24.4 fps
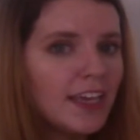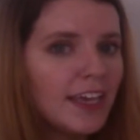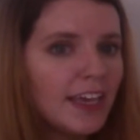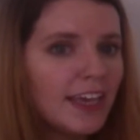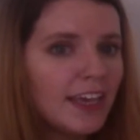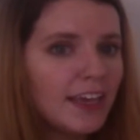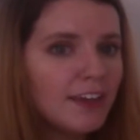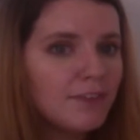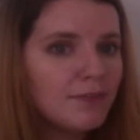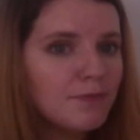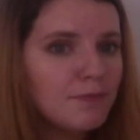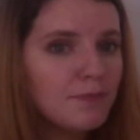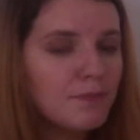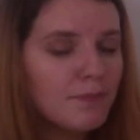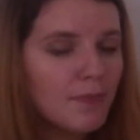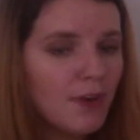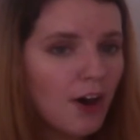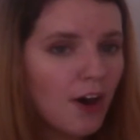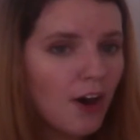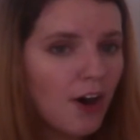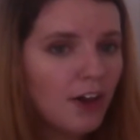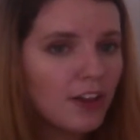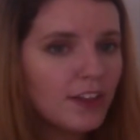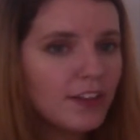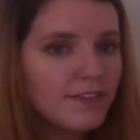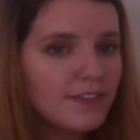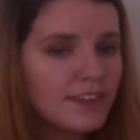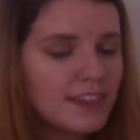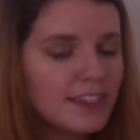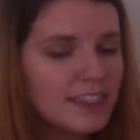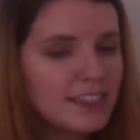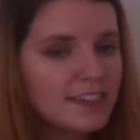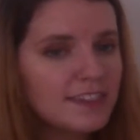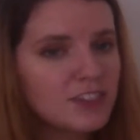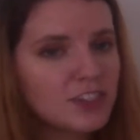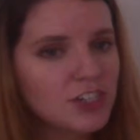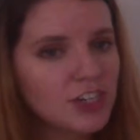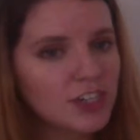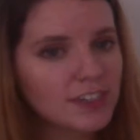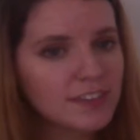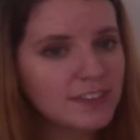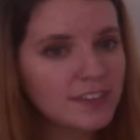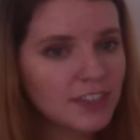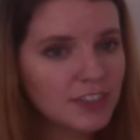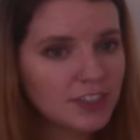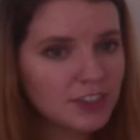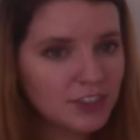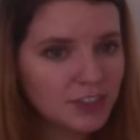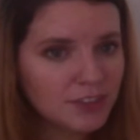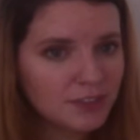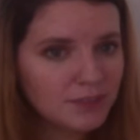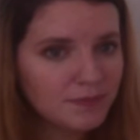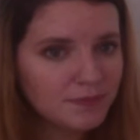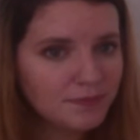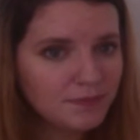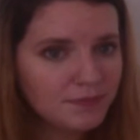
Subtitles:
if all of the disjuncts are true.